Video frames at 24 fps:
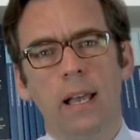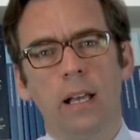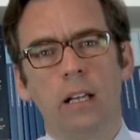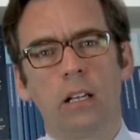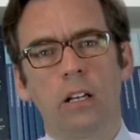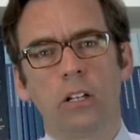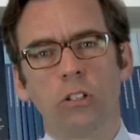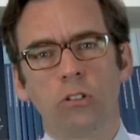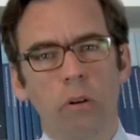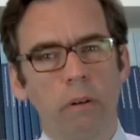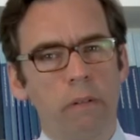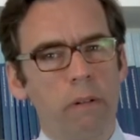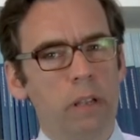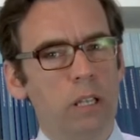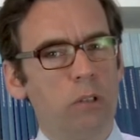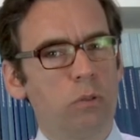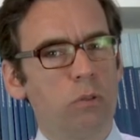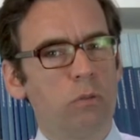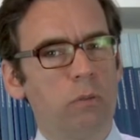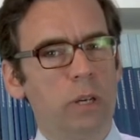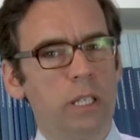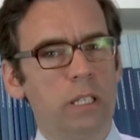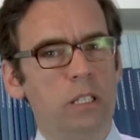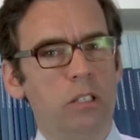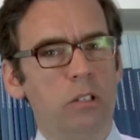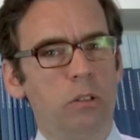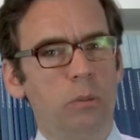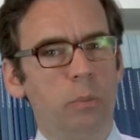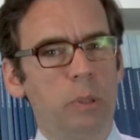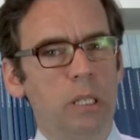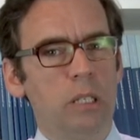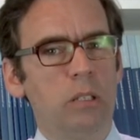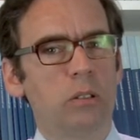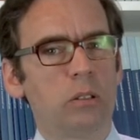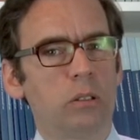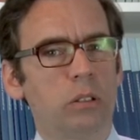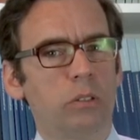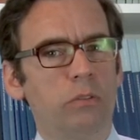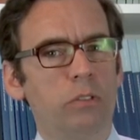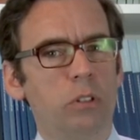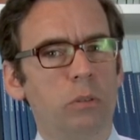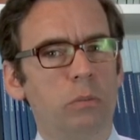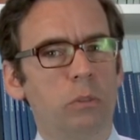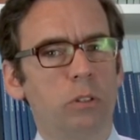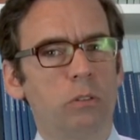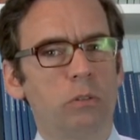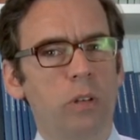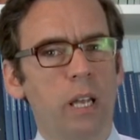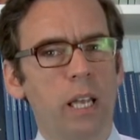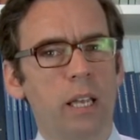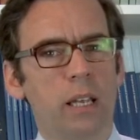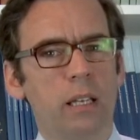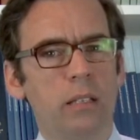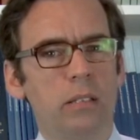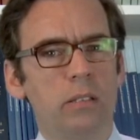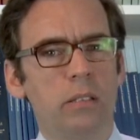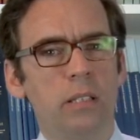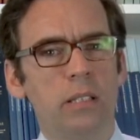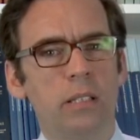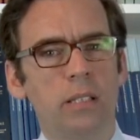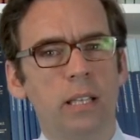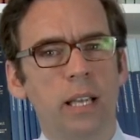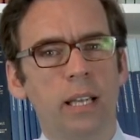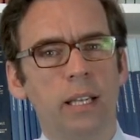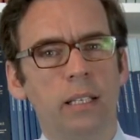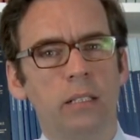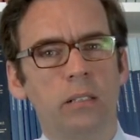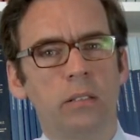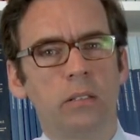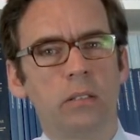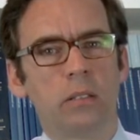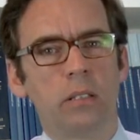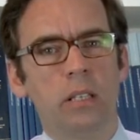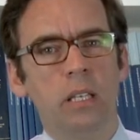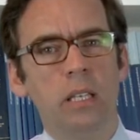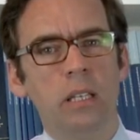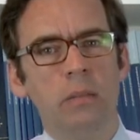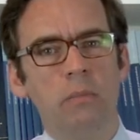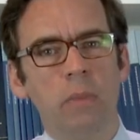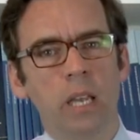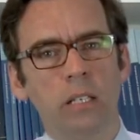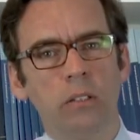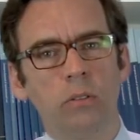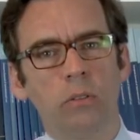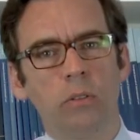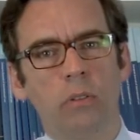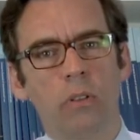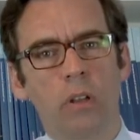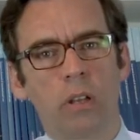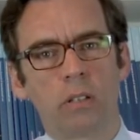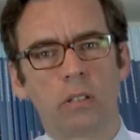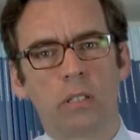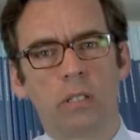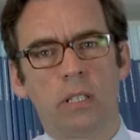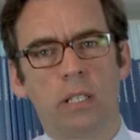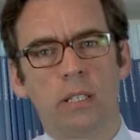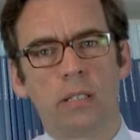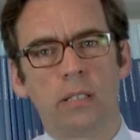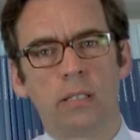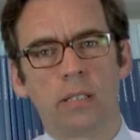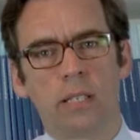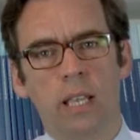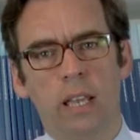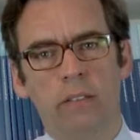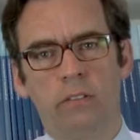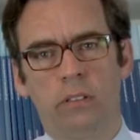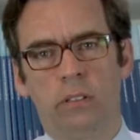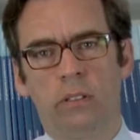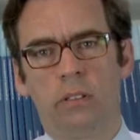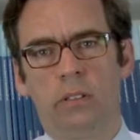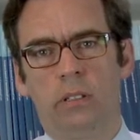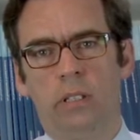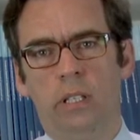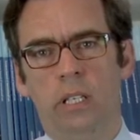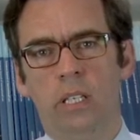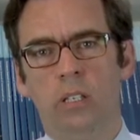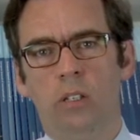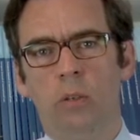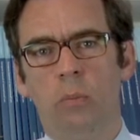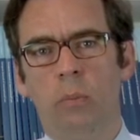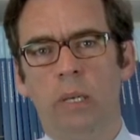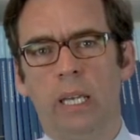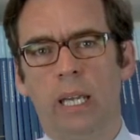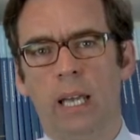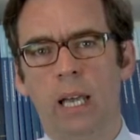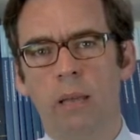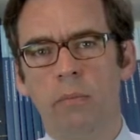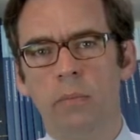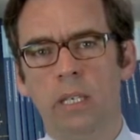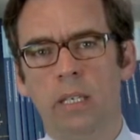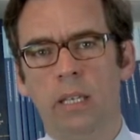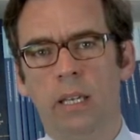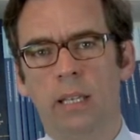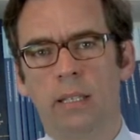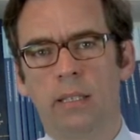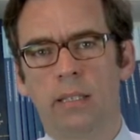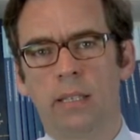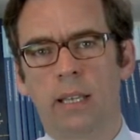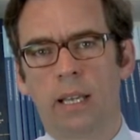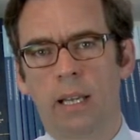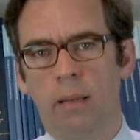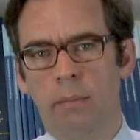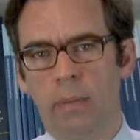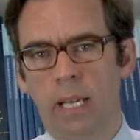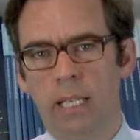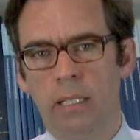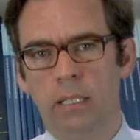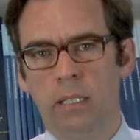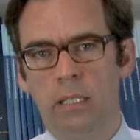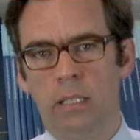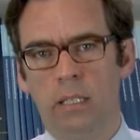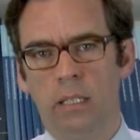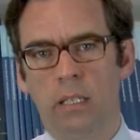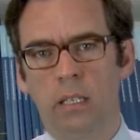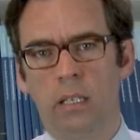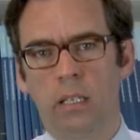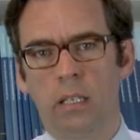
Contrary to what the European Court of Human Rights decided in May 2007 in the Behrami and Saramati